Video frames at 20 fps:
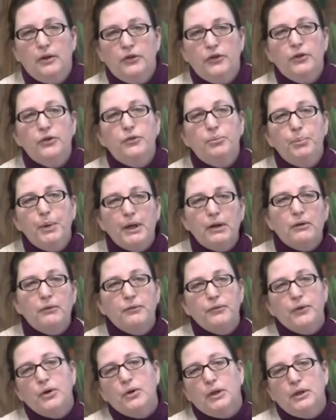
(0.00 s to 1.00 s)
So it's better
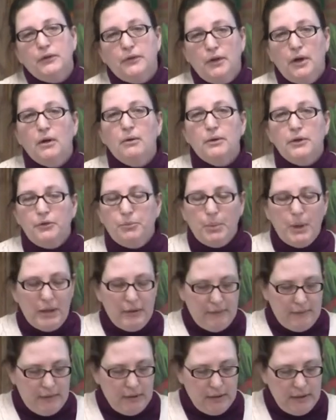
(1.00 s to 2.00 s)
focused our
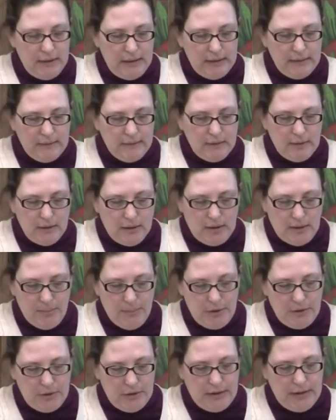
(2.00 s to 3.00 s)
response to needs in the
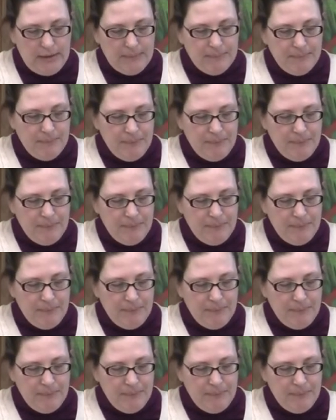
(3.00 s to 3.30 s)
community.